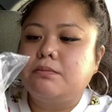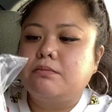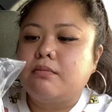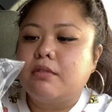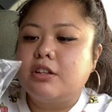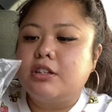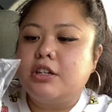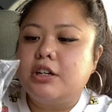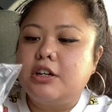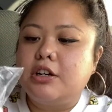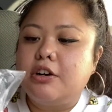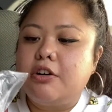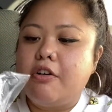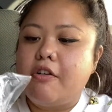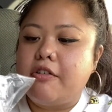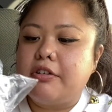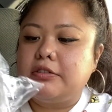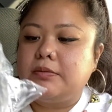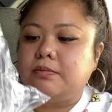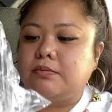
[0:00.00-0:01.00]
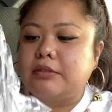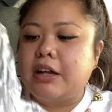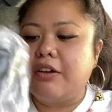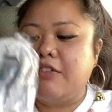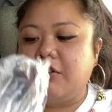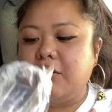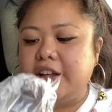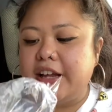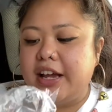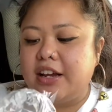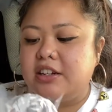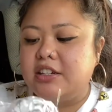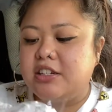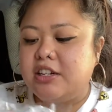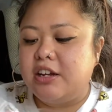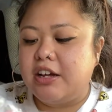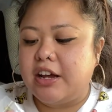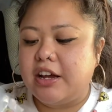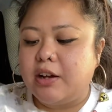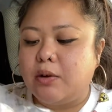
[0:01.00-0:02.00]
So I've only had a tea
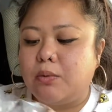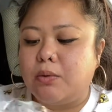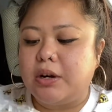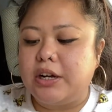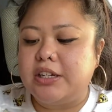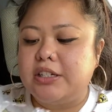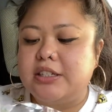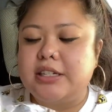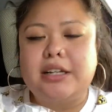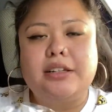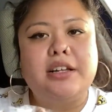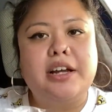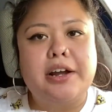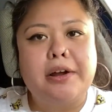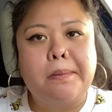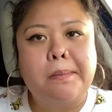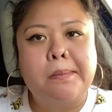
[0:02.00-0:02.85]
egg once at like